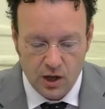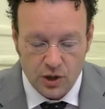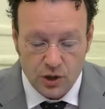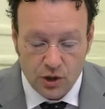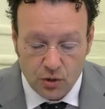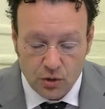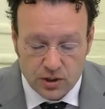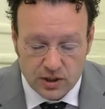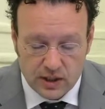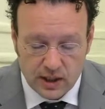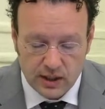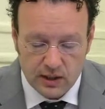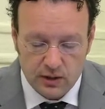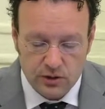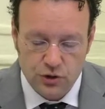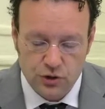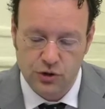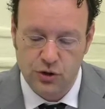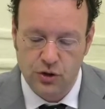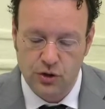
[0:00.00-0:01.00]
No
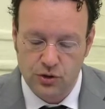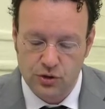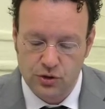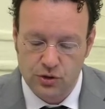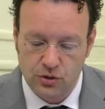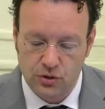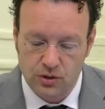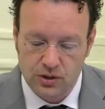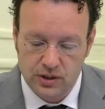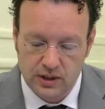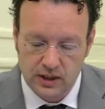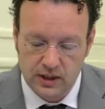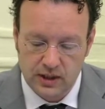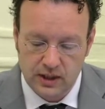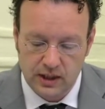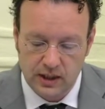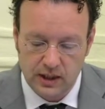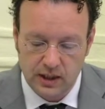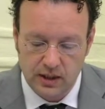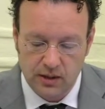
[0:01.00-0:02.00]
single church or
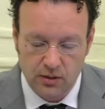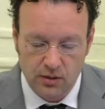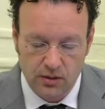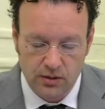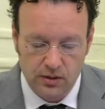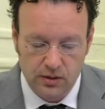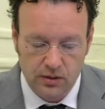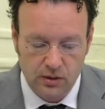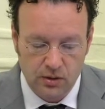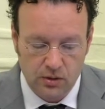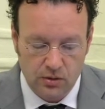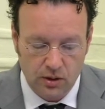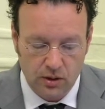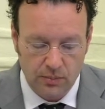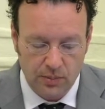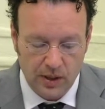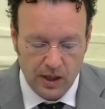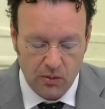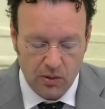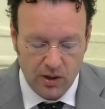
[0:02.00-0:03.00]
city in northern
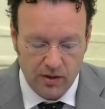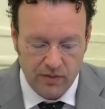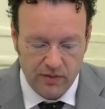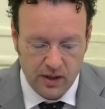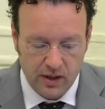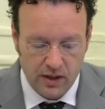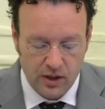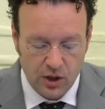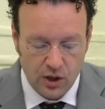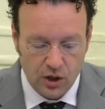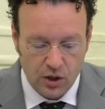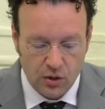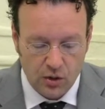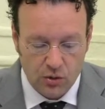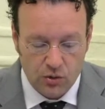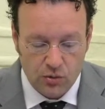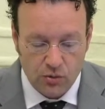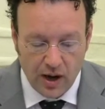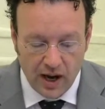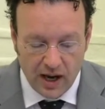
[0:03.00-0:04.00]
Europe, however,
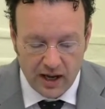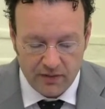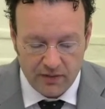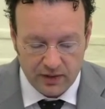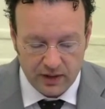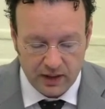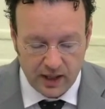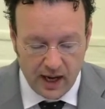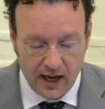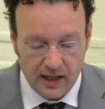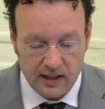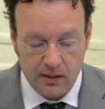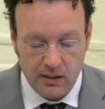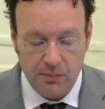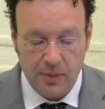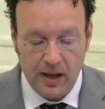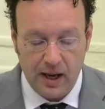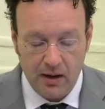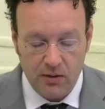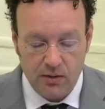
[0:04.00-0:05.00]
could rival either
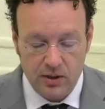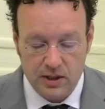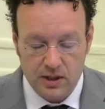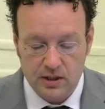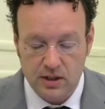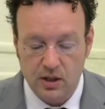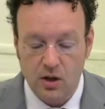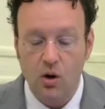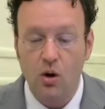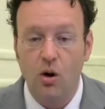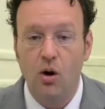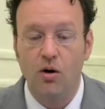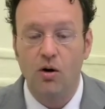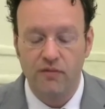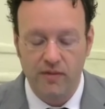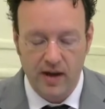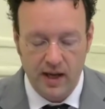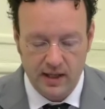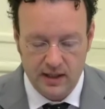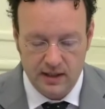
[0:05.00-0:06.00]
Paris or
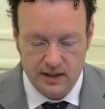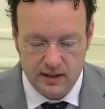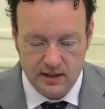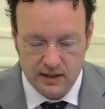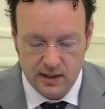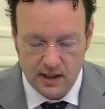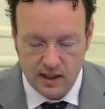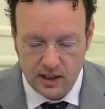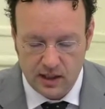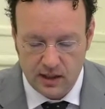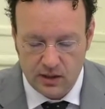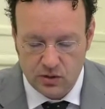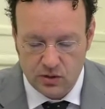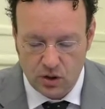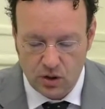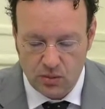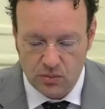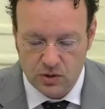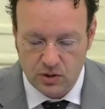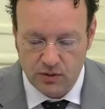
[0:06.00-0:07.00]
Venice in
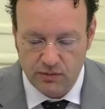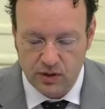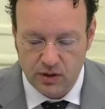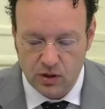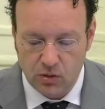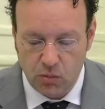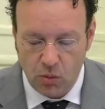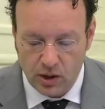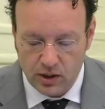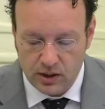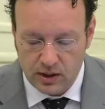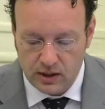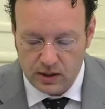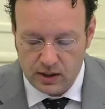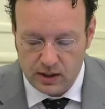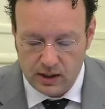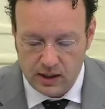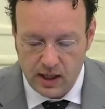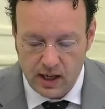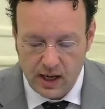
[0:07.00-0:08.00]
terms of the
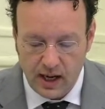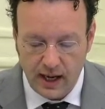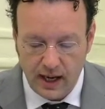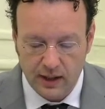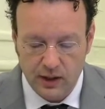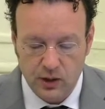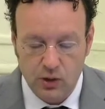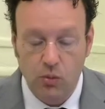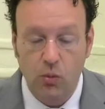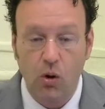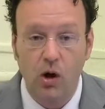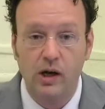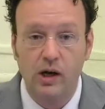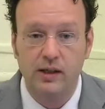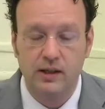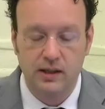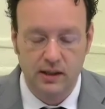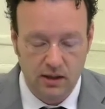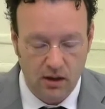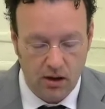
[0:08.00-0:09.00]
quantity and
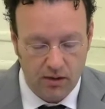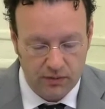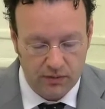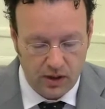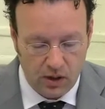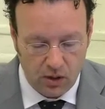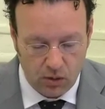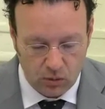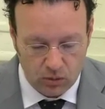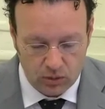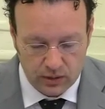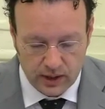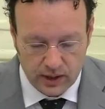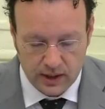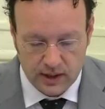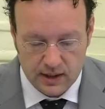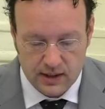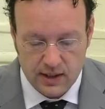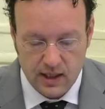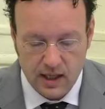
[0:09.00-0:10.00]
quality of their
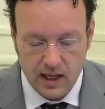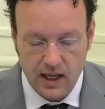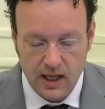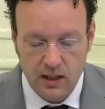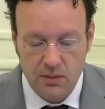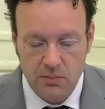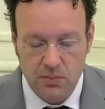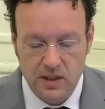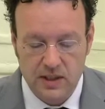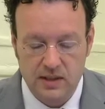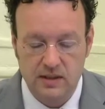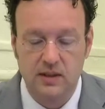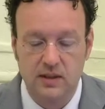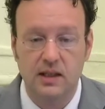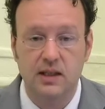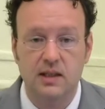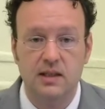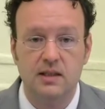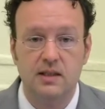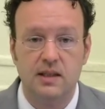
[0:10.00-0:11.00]
holdings in
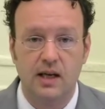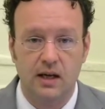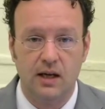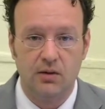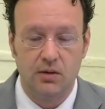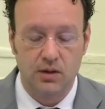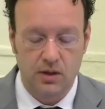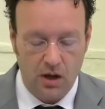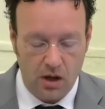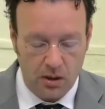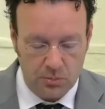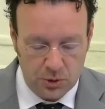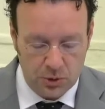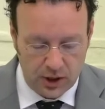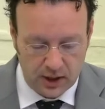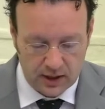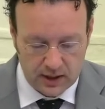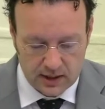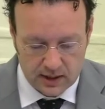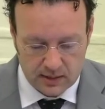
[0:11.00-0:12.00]
Byzantine sacred
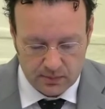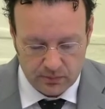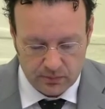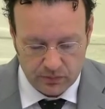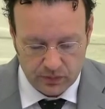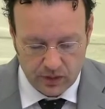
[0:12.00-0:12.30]
objects.